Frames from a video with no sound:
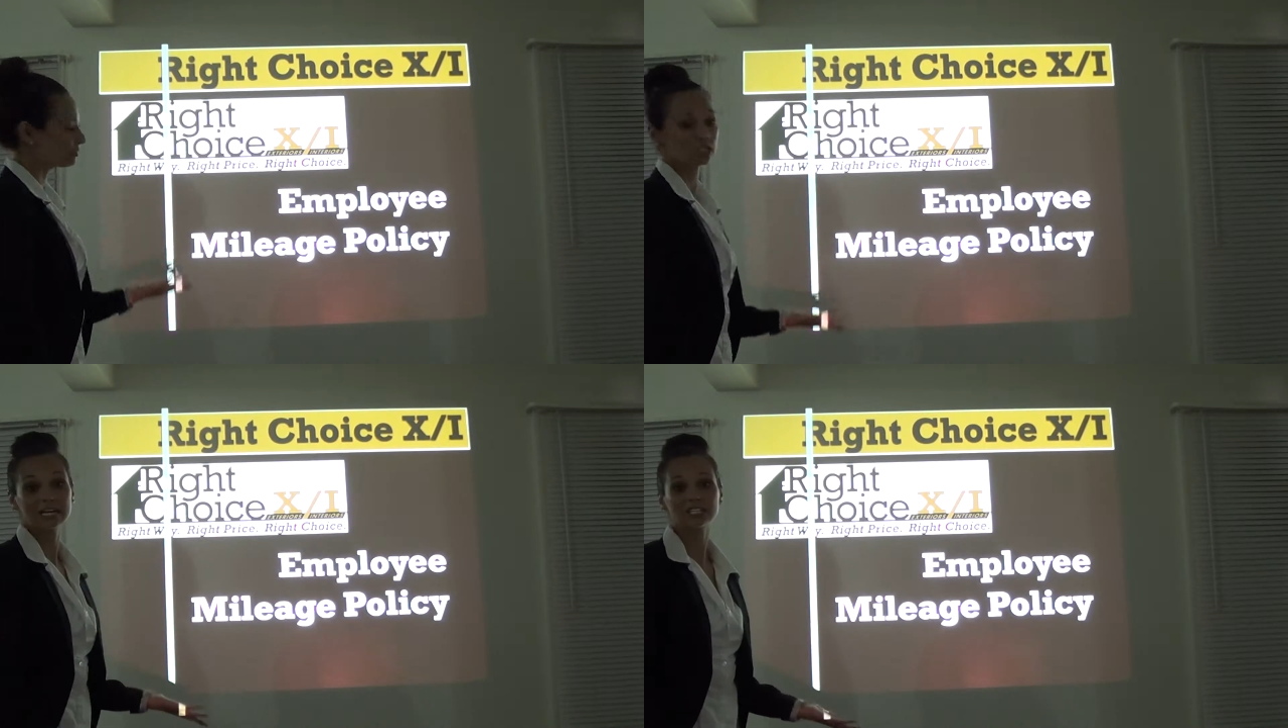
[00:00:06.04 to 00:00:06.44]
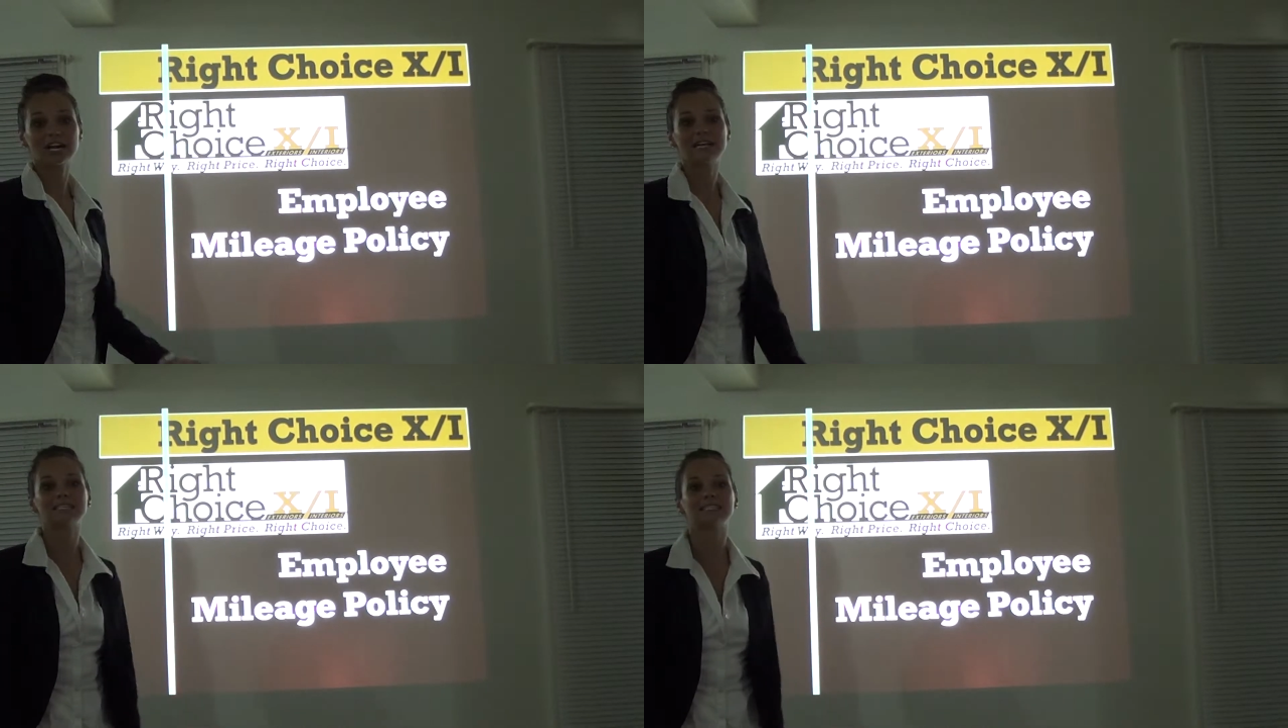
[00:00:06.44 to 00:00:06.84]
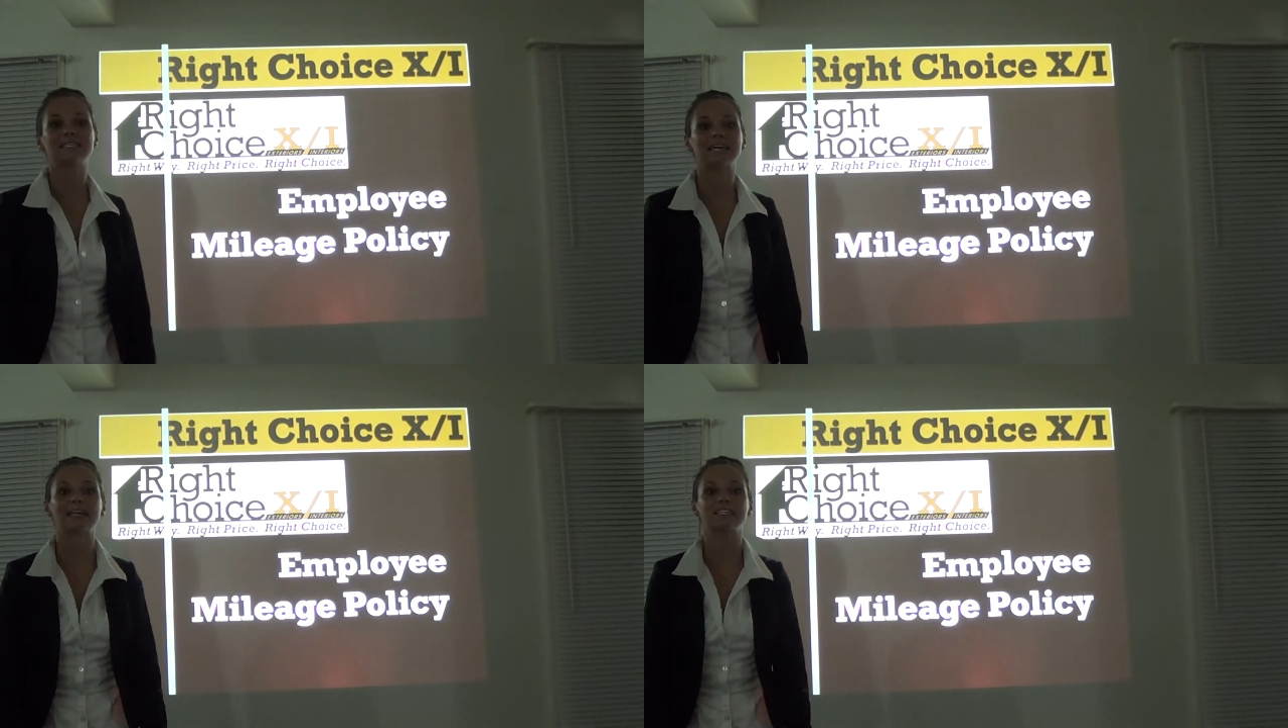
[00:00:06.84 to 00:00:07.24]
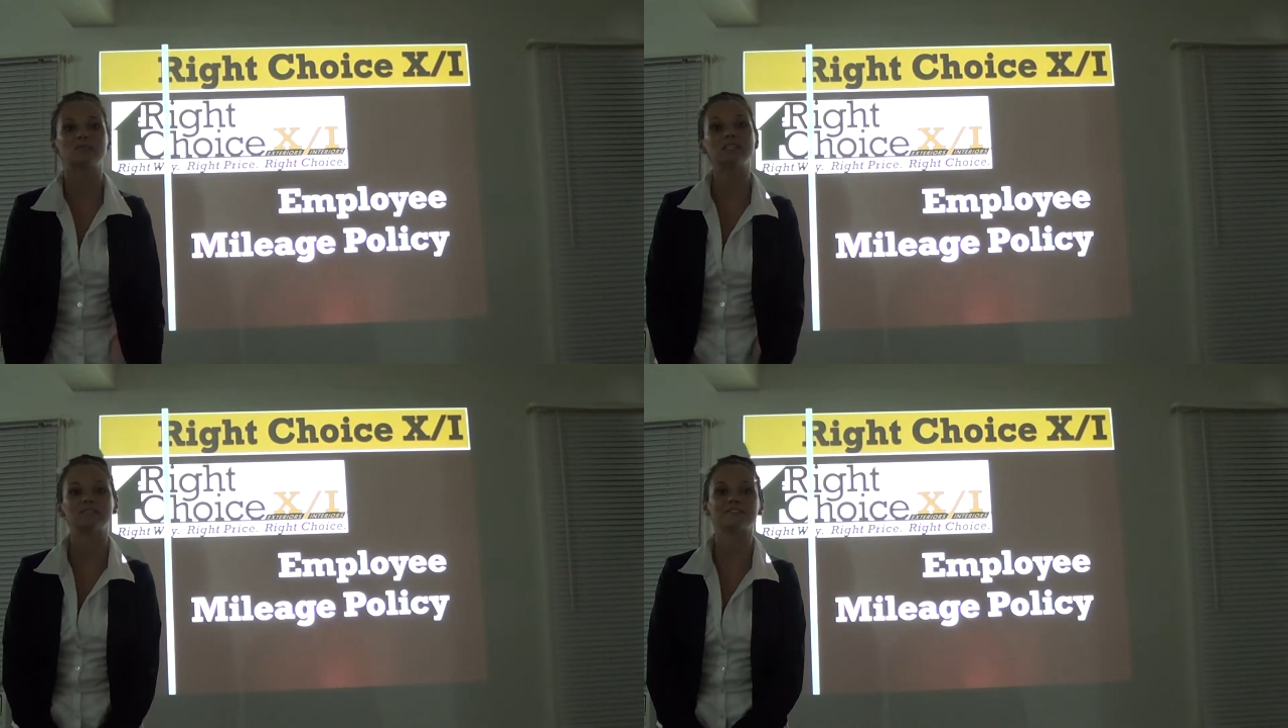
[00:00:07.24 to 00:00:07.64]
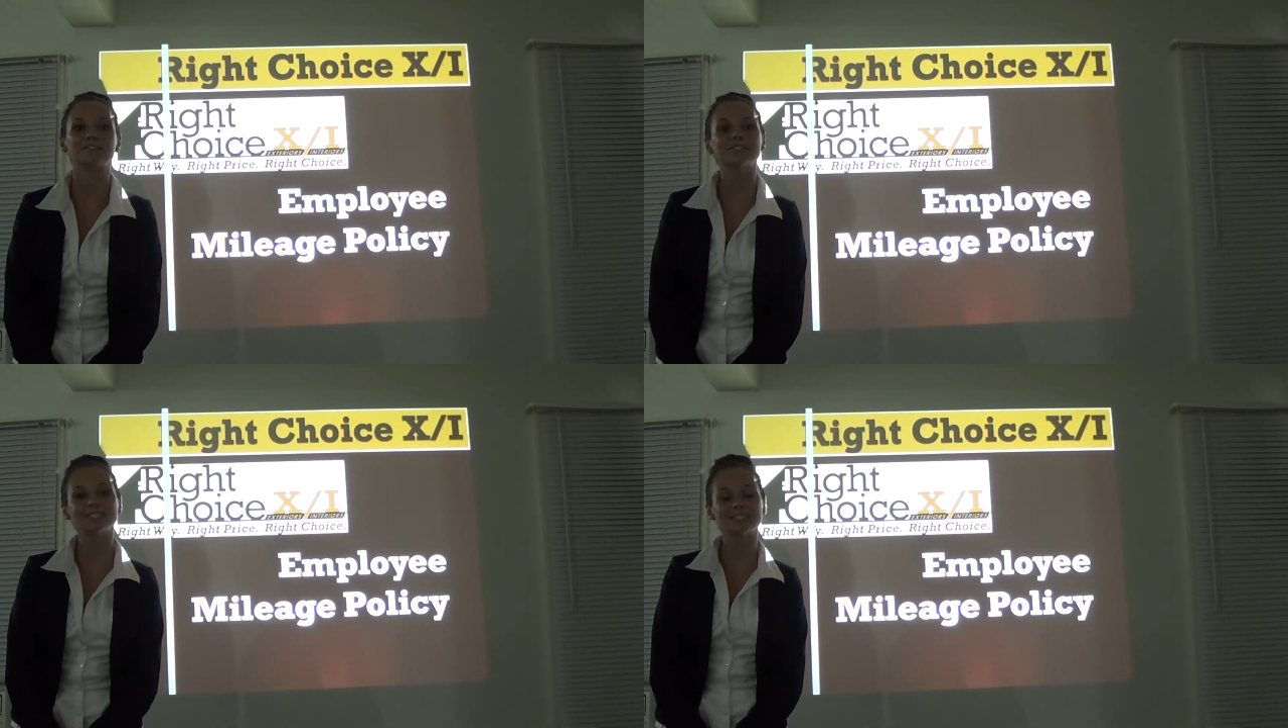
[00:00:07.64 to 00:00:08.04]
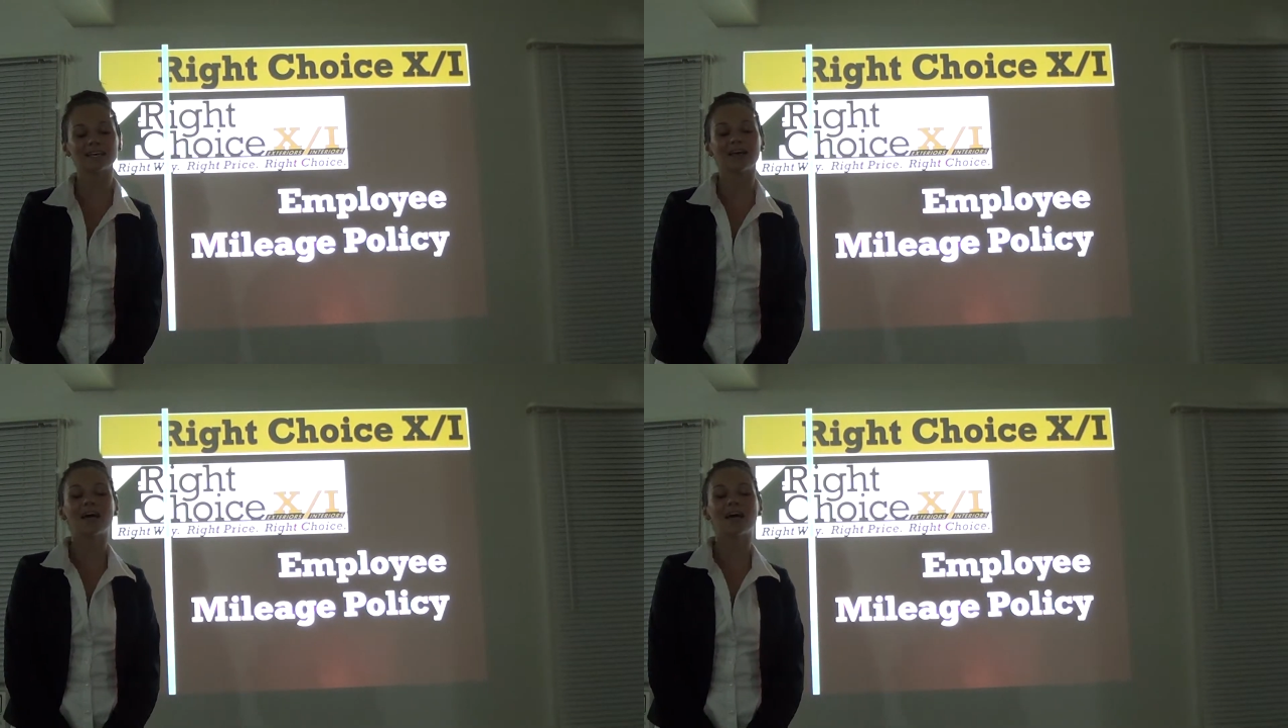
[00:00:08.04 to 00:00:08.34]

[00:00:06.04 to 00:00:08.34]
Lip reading: projector has decided to be difficult.